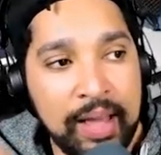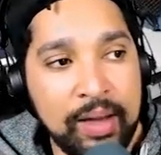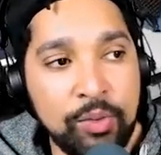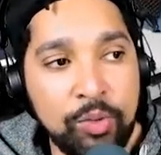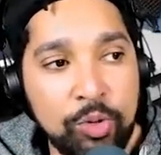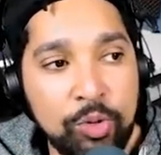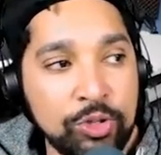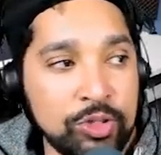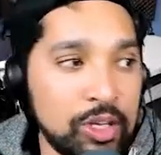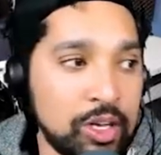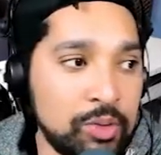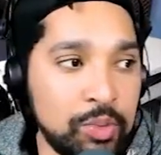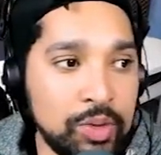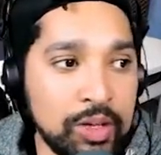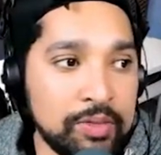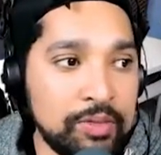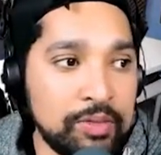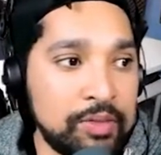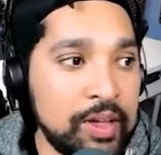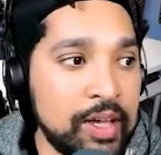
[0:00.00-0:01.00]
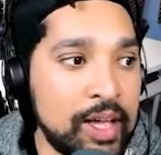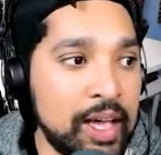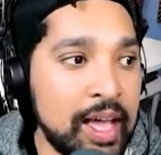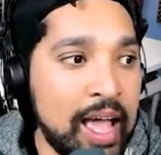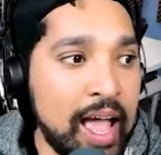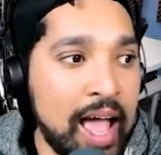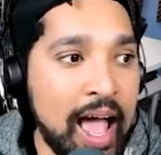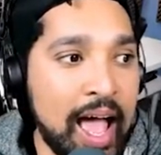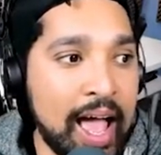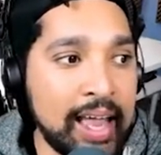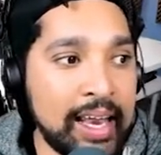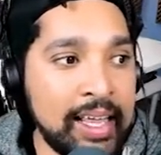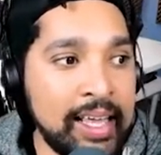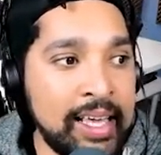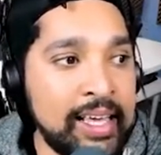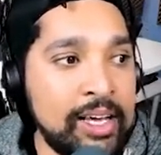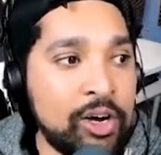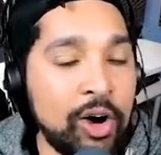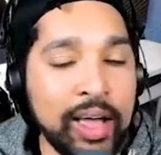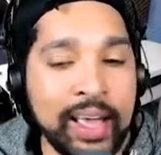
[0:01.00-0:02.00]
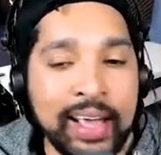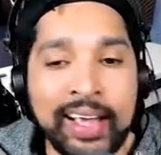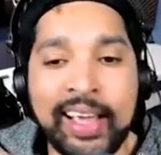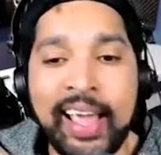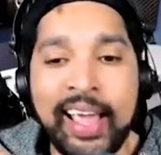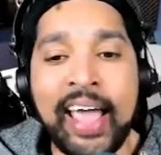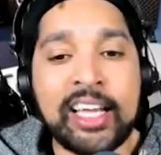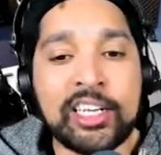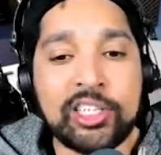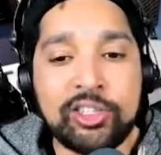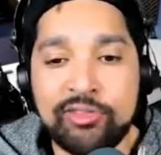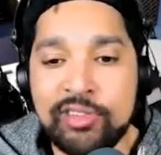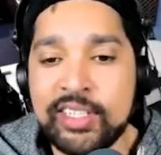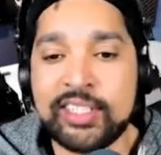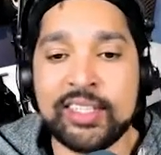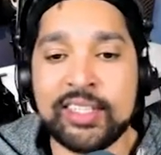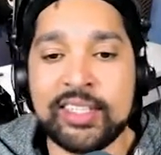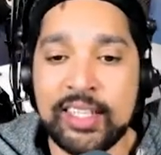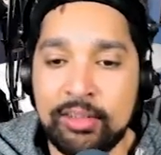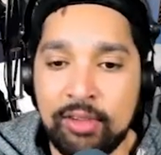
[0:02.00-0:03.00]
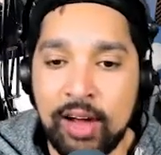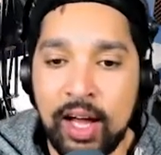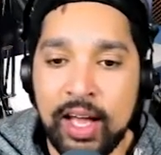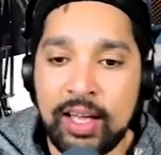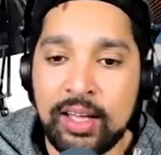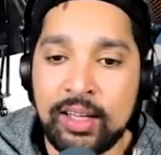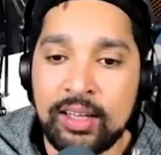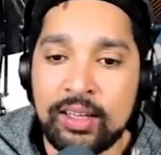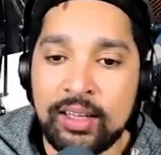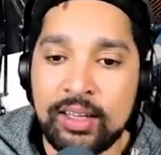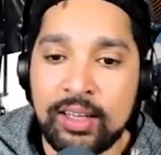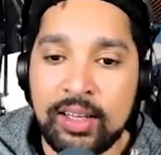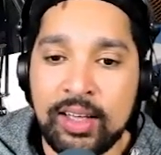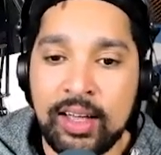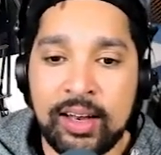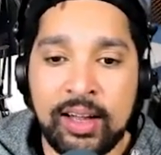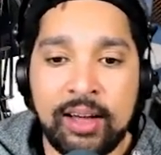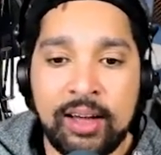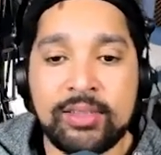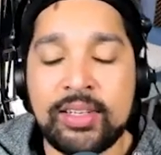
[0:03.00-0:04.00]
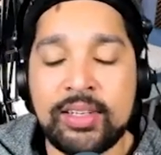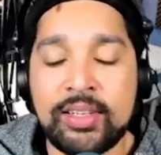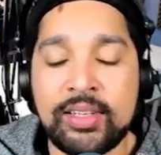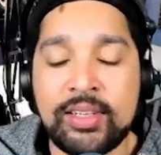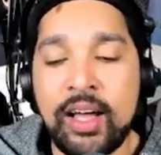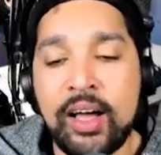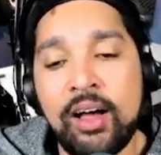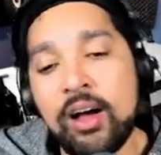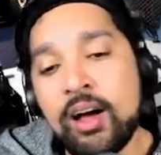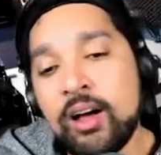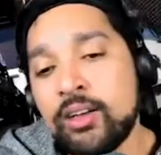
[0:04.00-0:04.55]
Warzone with, and he got engaged recently, right? And I was like, oh,